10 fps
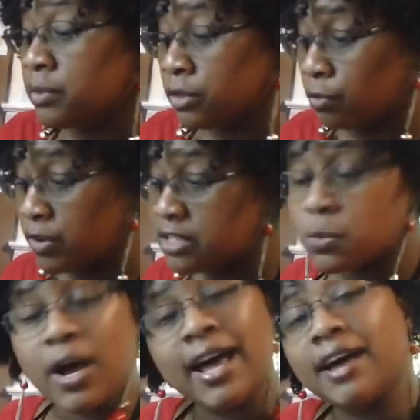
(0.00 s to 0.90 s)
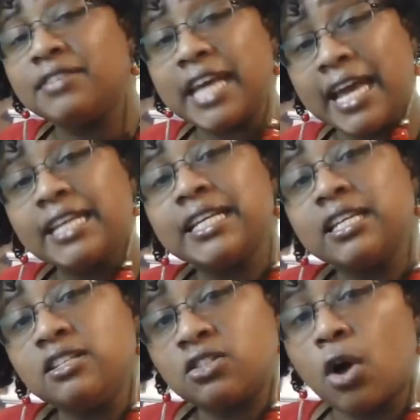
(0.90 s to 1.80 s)
The reason why I haven't added
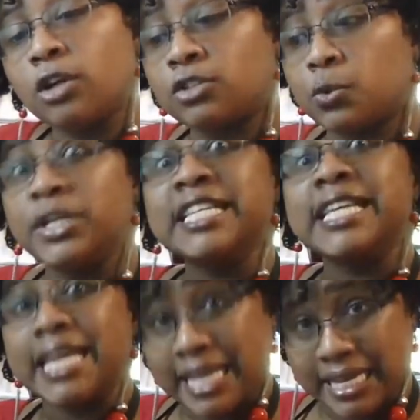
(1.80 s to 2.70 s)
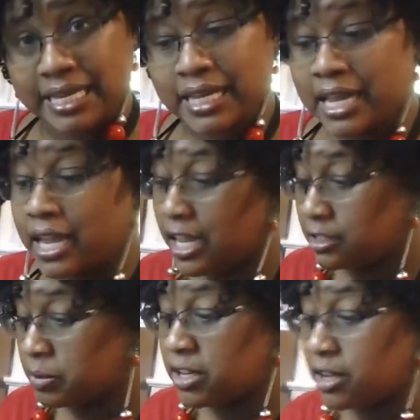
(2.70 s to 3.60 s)
any salt to it yet
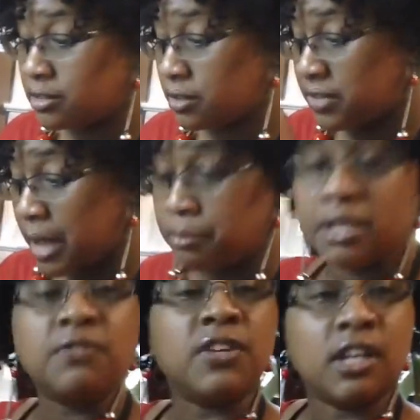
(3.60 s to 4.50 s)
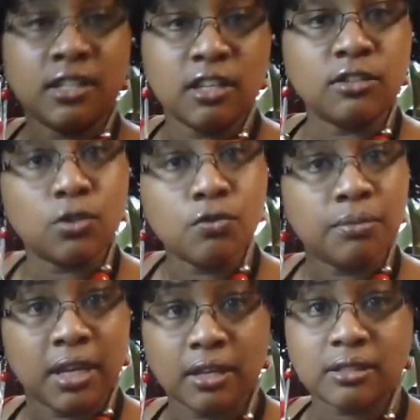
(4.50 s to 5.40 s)
is because of that beefy onion soup
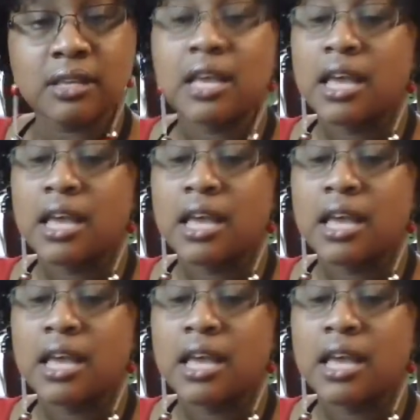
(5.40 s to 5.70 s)
mix.